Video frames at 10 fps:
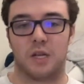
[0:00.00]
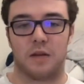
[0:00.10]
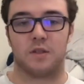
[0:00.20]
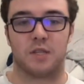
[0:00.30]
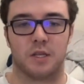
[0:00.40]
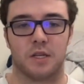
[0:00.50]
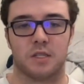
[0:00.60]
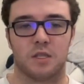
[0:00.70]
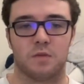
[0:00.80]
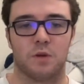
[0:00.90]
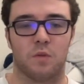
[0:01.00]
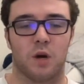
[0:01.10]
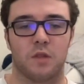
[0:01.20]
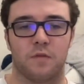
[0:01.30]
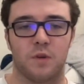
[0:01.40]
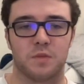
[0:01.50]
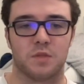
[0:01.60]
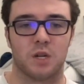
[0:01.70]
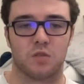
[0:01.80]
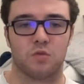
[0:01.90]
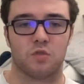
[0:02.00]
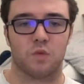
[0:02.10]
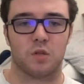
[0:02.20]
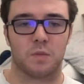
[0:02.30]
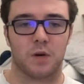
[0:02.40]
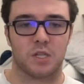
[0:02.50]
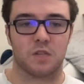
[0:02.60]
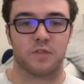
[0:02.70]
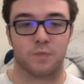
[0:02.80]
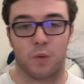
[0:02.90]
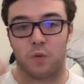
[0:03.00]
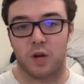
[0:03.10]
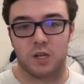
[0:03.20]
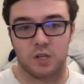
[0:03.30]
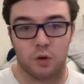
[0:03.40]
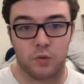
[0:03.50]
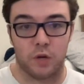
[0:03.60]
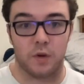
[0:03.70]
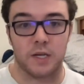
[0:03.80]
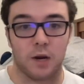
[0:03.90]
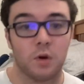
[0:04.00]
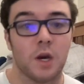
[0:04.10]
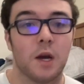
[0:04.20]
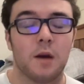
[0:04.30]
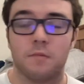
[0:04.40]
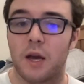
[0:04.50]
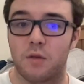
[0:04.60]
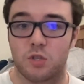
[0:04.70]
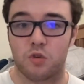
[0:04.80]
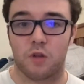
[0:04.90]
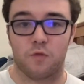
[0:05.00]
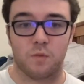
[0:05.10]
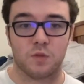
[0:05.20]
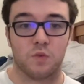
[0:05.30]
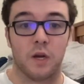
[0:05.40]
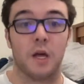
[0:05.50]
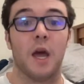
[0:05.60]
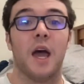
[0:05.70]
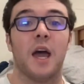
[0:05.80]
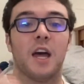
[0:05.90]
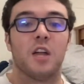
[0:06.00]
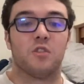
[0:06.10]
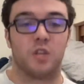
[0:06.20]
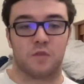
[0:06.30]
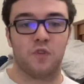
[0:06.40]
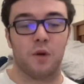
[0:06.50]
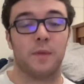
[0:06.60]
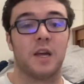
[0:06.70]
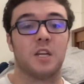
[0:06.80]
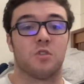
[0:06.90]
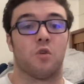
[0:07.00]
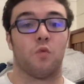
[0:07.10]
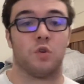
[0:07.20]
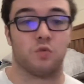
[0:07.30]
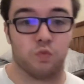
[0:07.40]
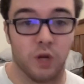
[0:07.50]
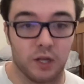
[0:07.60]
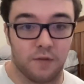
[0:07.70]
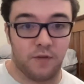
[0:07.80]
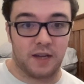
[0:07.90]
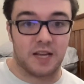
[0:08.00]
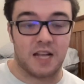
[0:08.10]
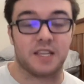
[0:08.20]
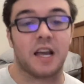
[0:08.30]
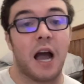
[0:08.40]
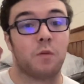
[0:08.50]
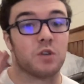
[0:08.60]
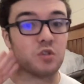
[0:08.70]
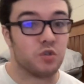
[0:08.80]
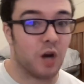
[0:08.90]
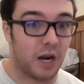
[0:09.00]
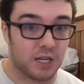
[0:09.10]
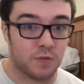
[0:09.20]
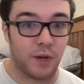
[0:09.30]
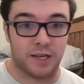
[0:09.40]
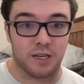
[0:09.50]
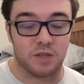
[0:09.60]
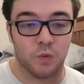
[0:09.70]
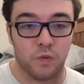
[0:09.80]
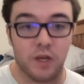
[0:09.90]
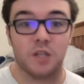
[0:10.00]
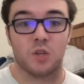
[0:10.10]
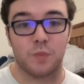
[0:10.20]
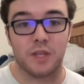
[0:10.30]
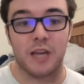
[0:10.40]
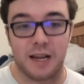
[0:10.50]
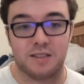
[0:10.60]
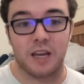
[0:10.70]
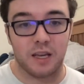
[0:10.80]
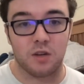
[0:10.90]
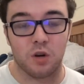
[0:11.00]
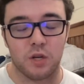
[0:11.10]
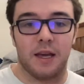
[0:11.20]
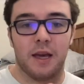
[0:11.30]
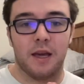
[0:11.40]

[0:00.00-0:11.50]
Which I guess can explain why the film's not doing so well at the box office, but we're not going to go there right now. Anyways, Transformers 1. This film was really fantastic. I was not expecting this movie to be that dang good.